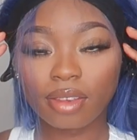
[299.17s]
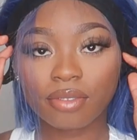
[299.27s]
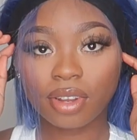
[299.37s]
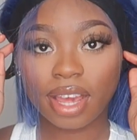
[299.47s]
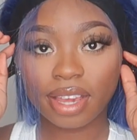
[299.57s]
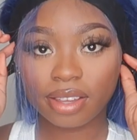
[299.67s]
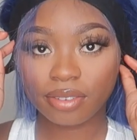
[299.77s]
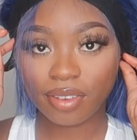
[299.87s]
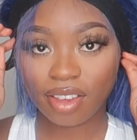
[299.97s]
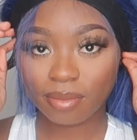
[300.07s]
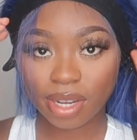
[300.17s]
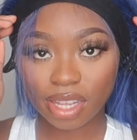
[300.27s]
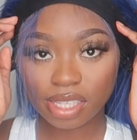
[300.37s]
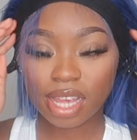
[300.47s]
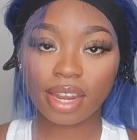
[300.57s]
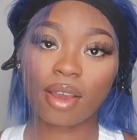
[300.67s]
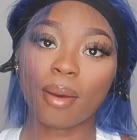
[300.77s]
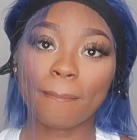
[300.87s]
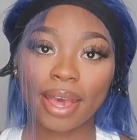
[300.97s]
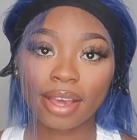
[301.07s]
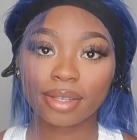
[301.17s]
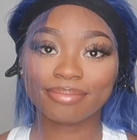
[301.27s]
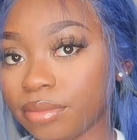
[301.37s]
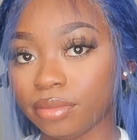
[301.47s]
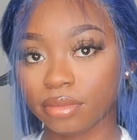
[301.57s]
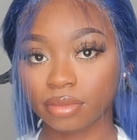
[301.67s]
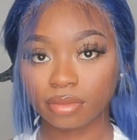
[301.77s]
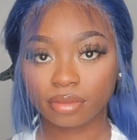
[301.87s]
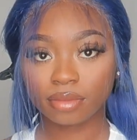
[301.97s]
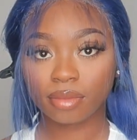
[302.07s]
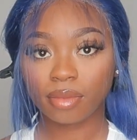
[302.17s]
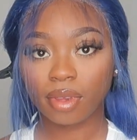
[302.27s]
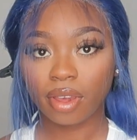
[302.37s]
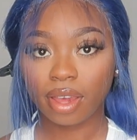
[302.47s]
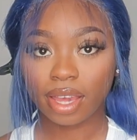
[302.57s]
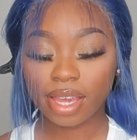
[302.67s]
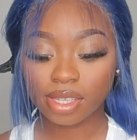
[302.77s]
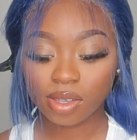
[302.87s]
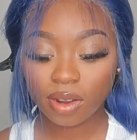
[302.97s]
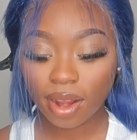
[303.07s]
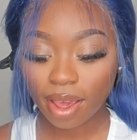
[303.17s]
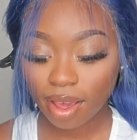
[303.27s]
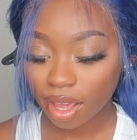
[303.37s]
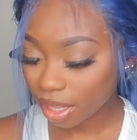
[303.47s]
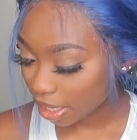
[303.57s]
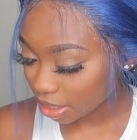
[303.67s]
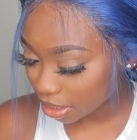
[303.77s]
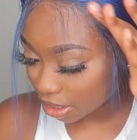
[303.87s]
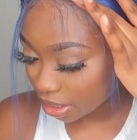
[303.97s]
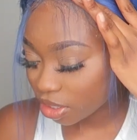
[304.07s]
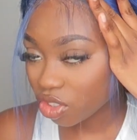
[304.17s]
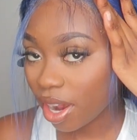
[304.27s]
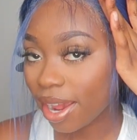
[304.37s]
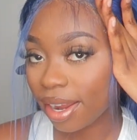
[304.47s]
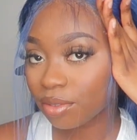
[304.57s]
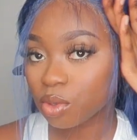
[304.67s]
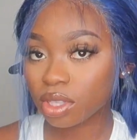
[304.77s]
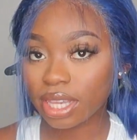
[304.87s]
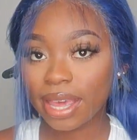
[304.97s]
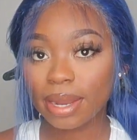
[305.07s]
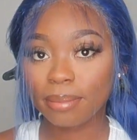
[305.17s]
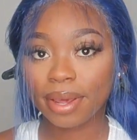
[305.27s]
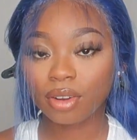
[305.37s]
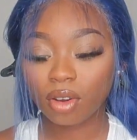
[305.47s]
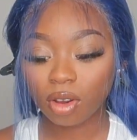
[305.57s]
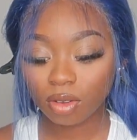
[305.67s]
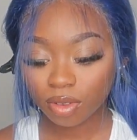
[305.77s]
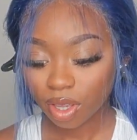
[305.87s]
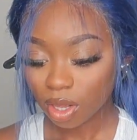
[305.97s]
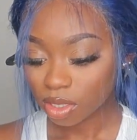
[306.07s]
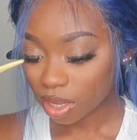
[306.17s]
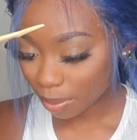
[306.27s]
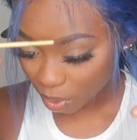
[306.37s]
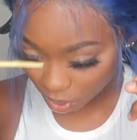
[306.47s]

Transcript: for like 5 minutes and then come back. Okay, so now that's dried, I took the headband off. So I'm